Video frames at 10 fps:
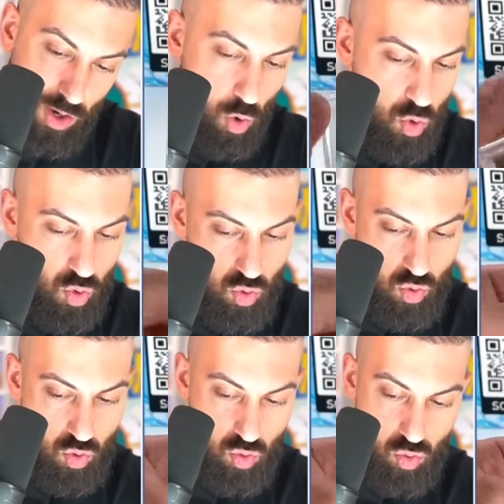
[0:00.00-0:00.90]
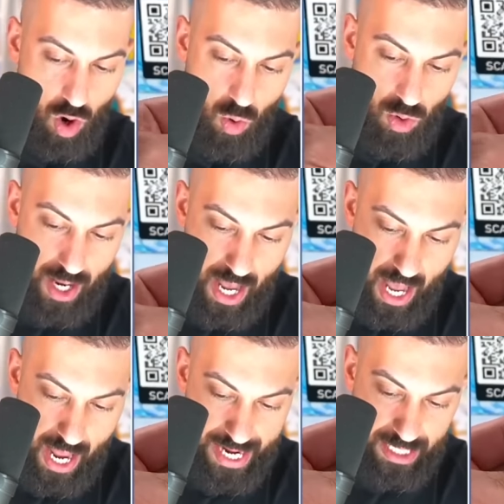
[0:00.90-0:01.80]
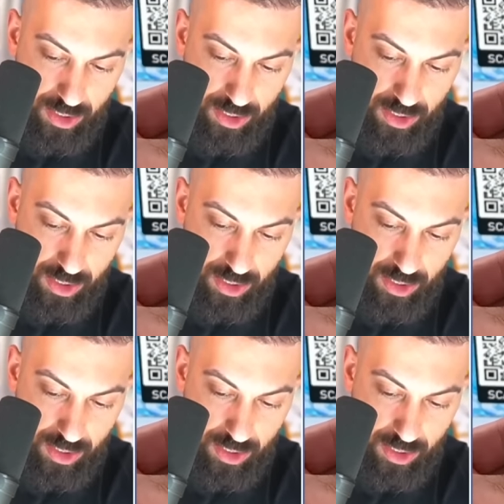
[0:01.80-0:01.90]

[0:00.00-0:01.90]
Ooh, okay.